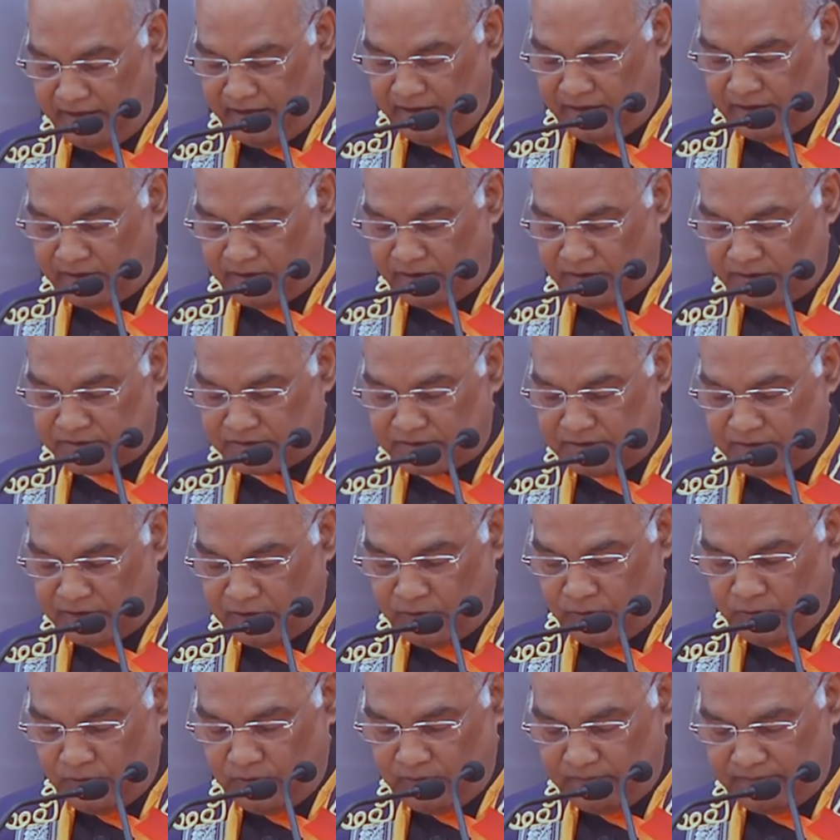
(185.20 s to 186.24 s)
across the
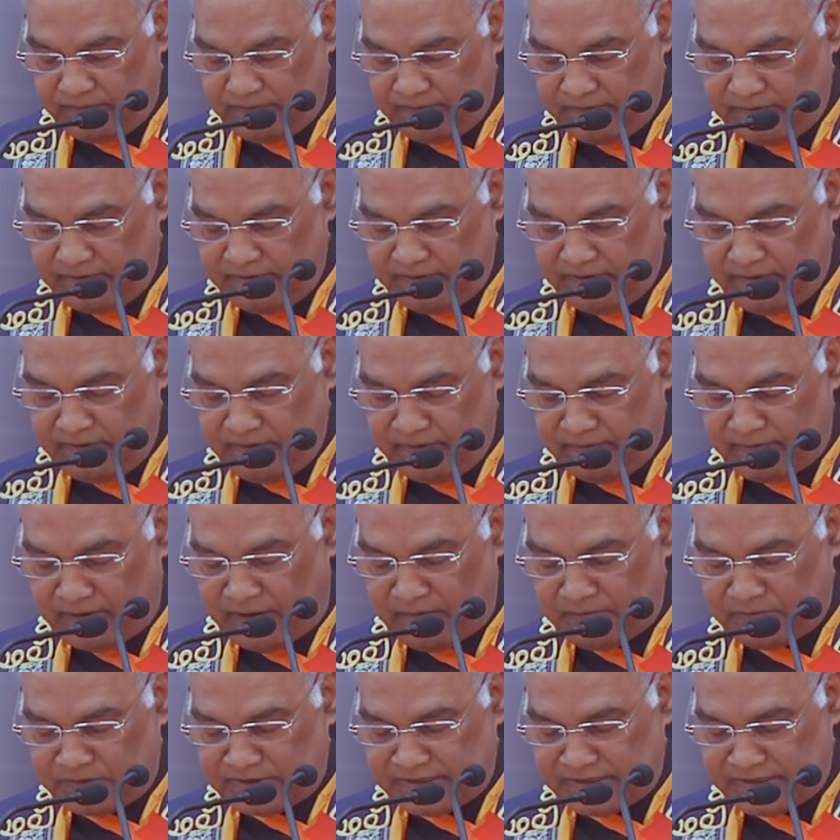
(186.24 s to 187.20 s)
globe, from